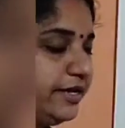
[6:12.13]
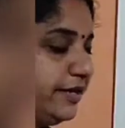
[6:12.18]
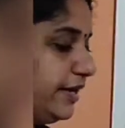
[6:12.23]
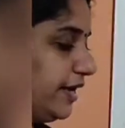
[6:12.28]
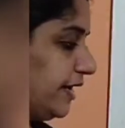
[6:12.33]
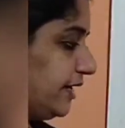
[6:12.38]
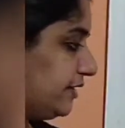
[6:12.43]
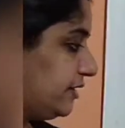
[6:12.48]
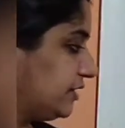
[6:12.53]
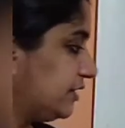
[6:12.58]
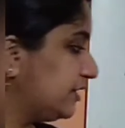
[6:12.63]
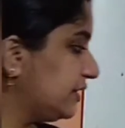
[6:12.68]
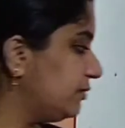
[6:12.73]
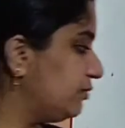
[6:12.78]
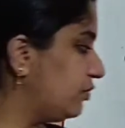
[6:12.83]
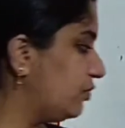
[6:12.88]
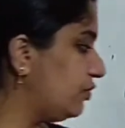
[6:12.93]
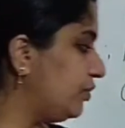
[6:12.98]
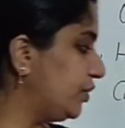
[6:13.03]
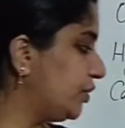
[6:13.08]
Nitrogen
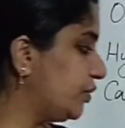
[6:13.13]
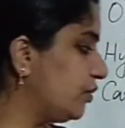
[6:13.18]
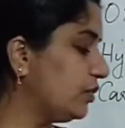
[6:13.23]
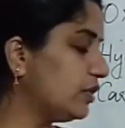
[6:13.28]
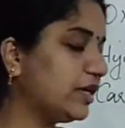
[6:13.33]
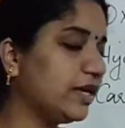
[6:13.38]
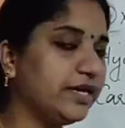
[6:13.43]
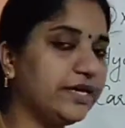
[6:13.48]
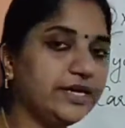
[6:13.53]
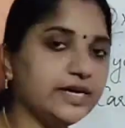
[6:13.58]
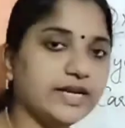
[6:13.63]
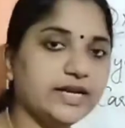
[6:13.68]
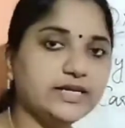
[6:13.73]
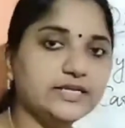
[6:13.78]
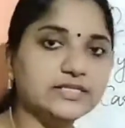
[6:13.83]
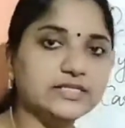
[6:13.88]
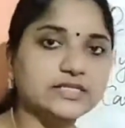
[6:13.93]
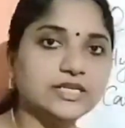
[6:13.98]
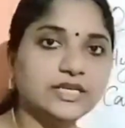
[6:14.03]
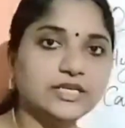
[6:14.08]
molecule
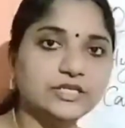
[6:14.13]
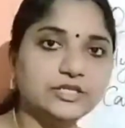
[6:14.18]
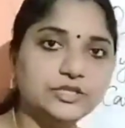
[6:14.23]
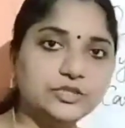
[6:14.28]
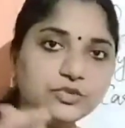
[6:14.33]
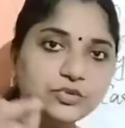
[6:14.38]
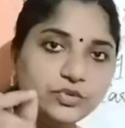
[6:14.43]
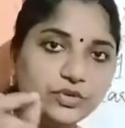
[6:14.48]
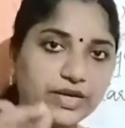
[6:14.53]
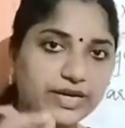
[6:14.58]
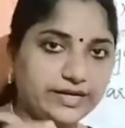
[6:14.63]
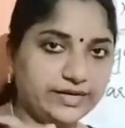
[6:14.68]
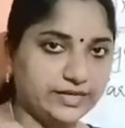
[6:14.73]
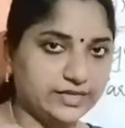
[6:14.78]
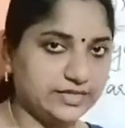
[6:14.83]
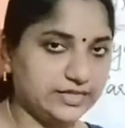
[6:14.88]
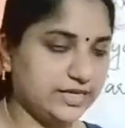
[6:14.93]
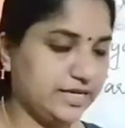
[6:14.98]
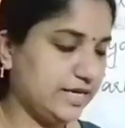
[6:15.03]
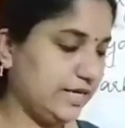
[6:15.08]
contains two
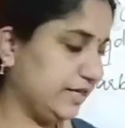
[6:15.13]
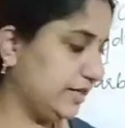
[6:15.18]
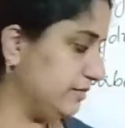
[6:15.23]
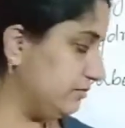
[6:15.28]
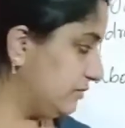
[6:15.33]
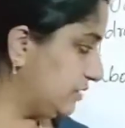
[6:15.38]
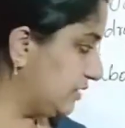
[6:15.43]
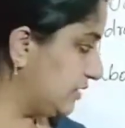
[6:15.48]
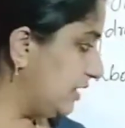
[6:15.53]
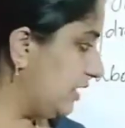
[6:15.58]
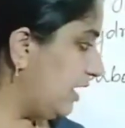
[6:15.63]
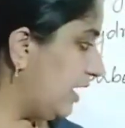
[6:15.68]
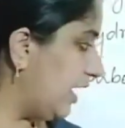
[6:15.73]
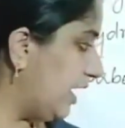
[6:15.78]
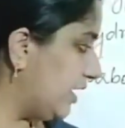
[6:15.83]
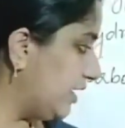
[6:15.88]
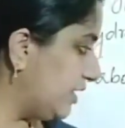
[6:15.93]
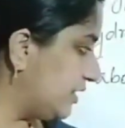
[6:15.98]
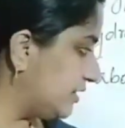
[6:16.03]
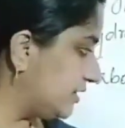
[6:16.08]
nitrogen atoms.
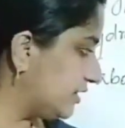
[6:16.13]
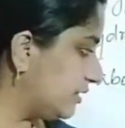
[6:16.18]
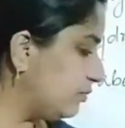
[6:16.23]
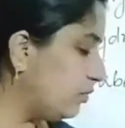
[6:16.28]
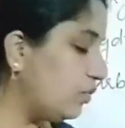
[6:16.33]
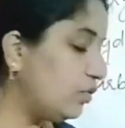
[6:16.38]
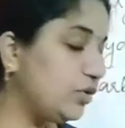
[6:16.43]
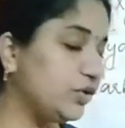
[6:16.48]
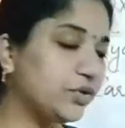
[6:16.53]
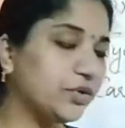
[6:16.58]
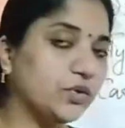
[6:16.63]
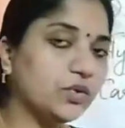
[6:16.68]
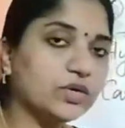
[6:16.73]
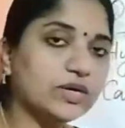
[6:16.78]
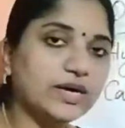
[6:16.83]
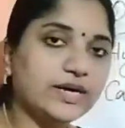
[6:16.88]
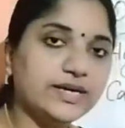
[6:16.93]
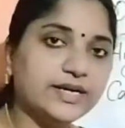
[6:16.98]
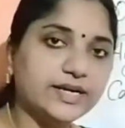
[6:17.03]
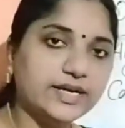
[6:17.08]
Hydrogen molecule
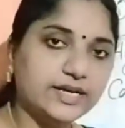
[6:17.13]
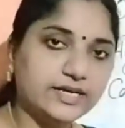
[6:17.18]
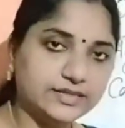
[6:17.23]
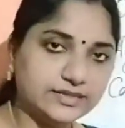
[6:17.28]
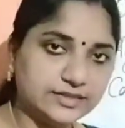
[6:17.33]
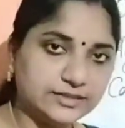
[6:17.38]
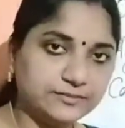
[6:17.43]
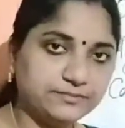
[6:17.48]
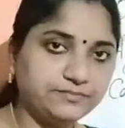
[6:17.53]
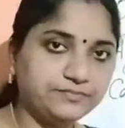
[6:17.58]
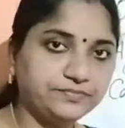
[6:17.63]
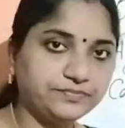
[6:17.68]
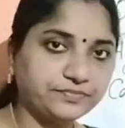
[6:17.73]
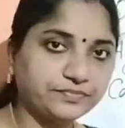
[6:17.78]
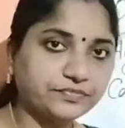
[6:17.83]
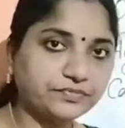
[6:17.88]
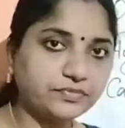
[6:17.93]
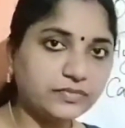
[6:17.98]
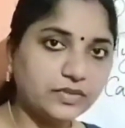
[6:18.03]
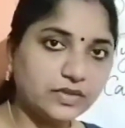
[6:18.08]
contains
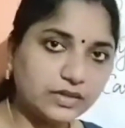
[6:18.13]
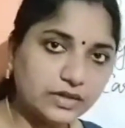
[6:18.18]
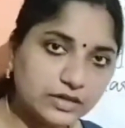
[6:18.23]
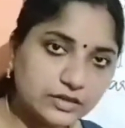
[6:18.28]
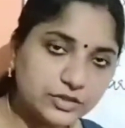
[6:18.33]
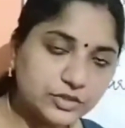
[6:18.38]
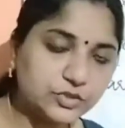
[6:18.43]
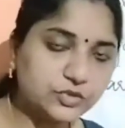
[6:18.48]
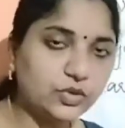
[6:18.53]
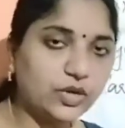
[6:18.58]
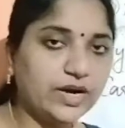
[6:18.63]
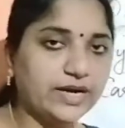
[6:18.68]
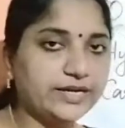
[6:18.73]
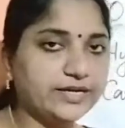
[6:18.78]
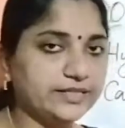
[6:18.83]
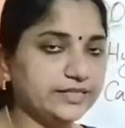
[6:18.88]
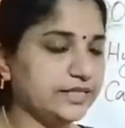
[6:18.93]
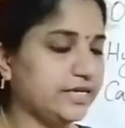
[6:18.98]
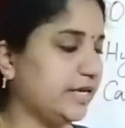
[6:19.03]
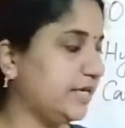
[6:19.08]
two
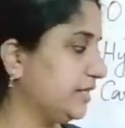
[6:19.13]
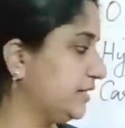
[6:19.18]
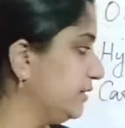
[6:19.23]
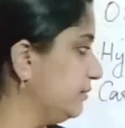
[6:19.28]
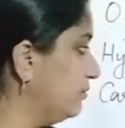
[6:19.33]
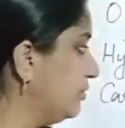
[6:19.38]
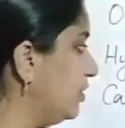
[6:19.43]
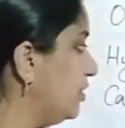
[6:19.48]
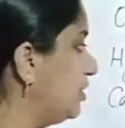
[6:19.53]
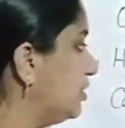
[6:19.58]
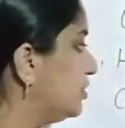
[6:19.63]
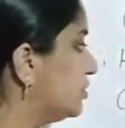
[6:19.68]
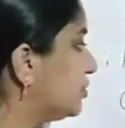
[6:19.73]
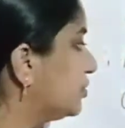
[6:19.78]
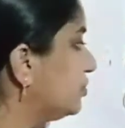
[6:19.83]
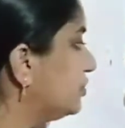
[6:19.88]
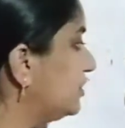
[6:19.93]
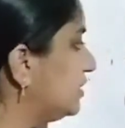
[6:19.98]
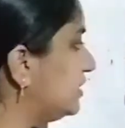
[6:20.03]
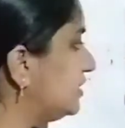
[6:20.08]
hydrogen atoms.
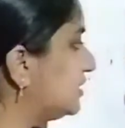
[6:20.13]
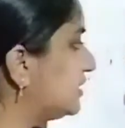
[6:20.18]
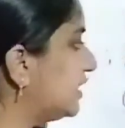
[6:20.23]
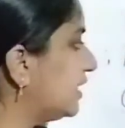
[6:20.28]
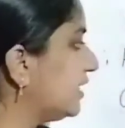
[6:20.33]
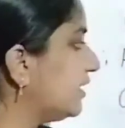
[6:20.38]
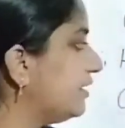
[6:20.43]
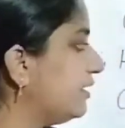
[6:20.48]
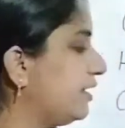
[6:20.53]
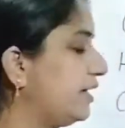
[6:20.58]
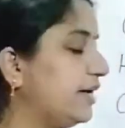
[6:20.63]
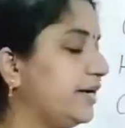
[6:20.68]
So these are